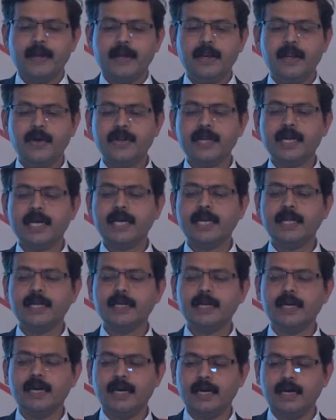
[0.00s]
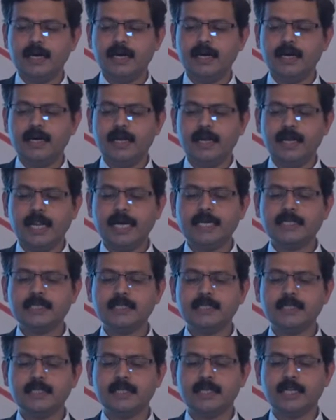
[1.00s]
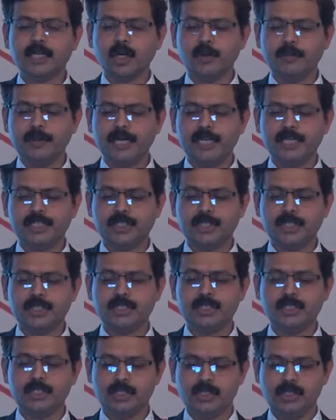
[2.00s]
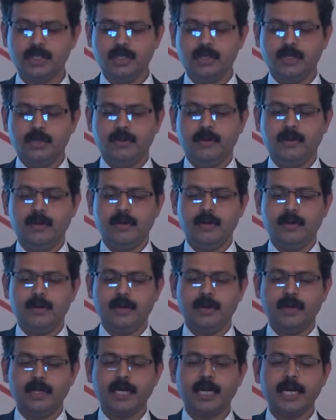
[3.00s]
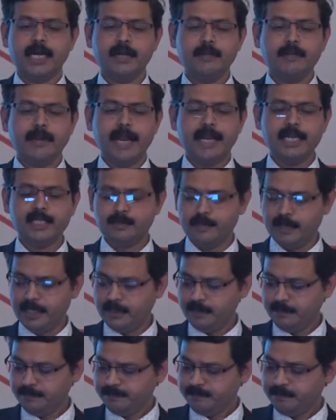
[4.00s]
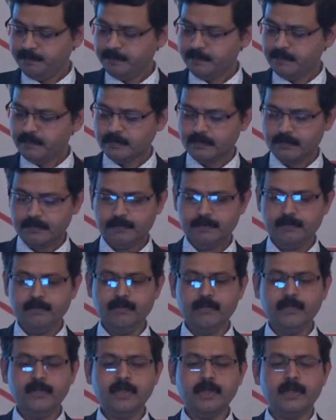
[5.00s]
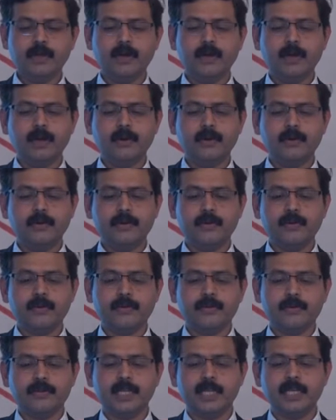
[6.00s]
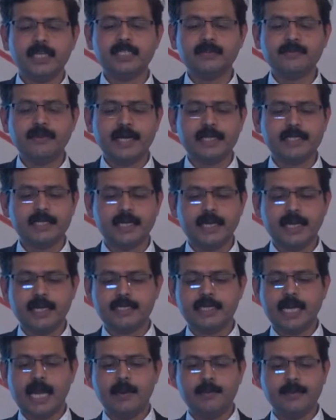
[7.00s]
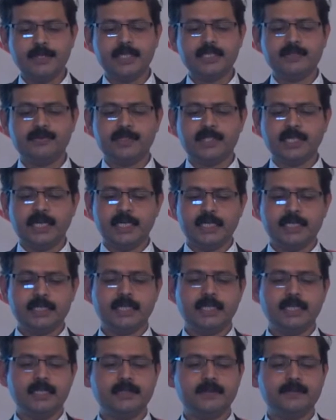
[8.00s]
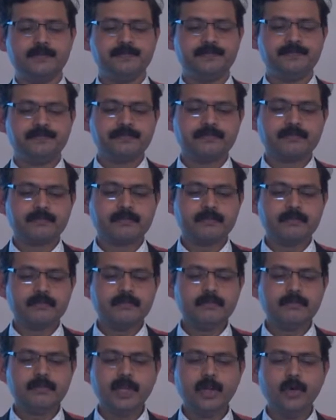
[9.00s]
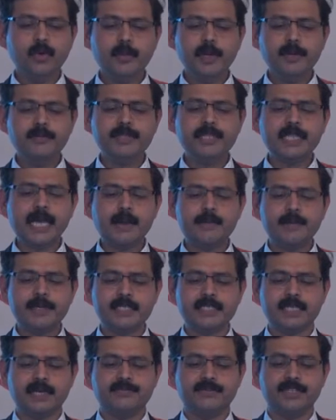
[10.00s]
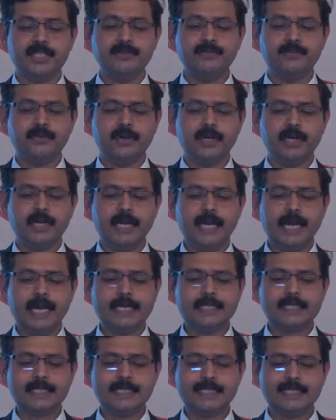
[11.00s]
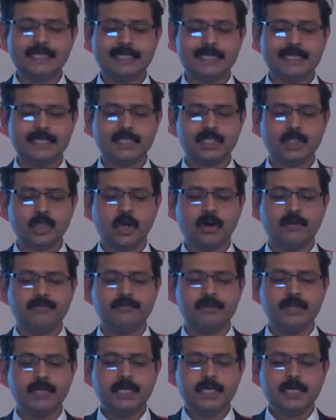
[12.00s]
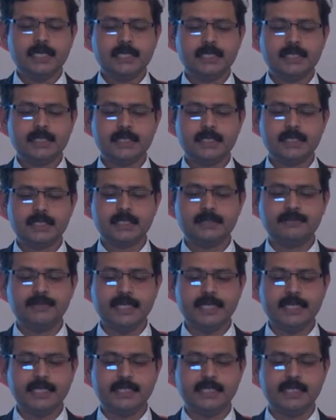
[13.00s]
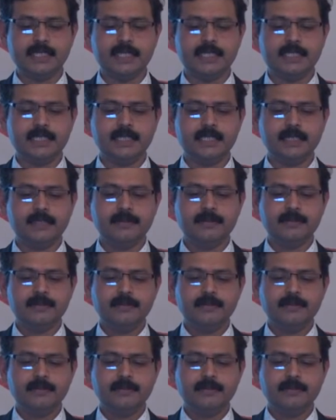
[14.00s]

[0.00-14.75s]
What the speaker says: Now, regarding last recommendations regarding management, the risk factor like diabetes, which I discussed, women with diabetes have threefold excess risk of fatal CAD.